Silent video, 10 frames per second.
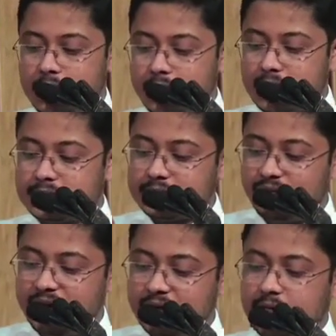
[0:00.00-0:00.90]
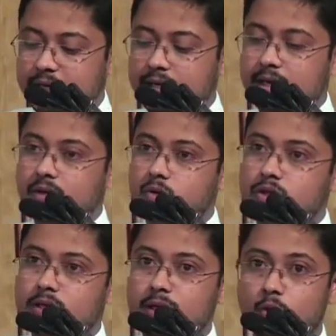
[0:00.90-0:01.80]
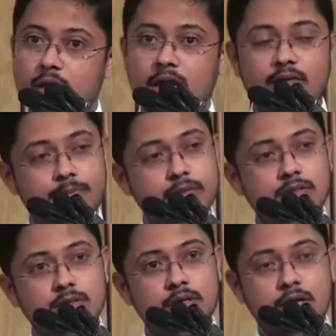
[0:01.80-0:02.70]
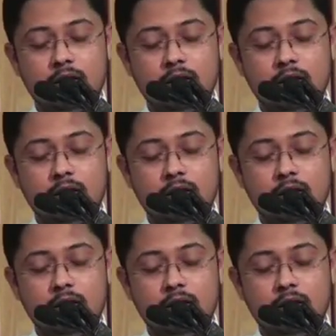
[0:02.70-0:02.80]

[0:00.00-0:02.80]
It has very tactically used nuclear weapons.